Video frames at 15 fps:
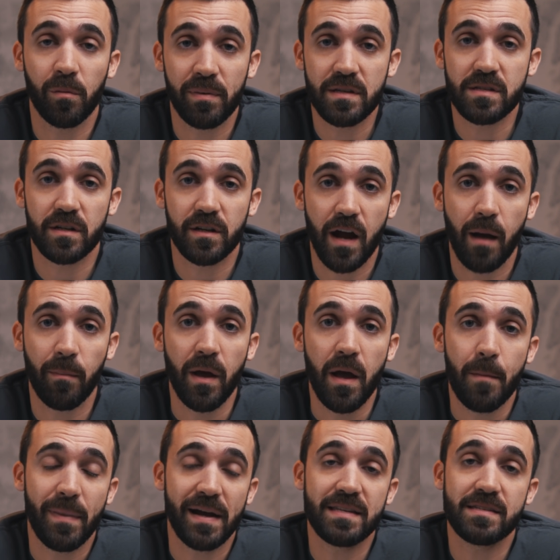piece of
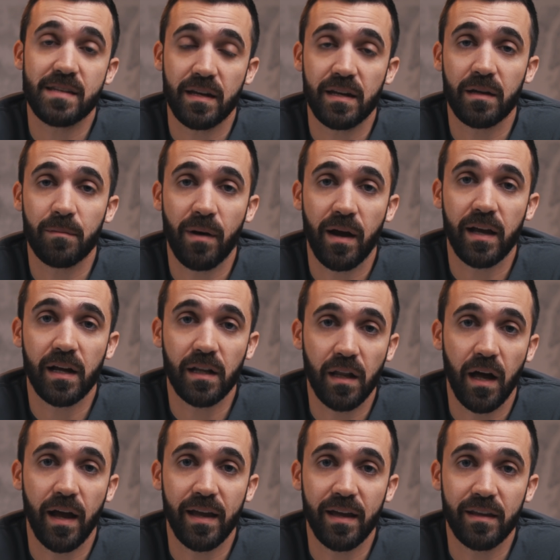crap by sending my
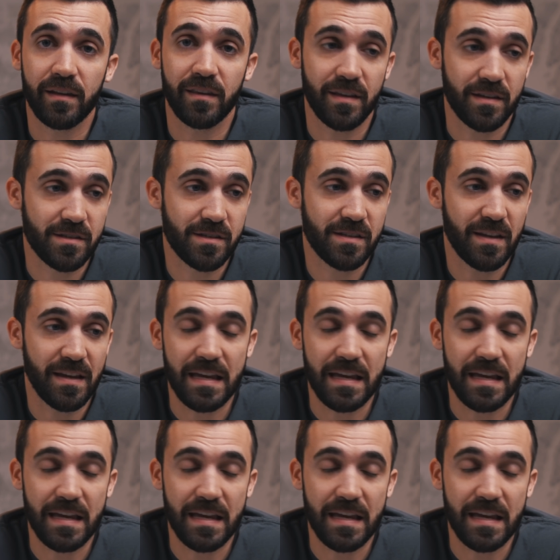client this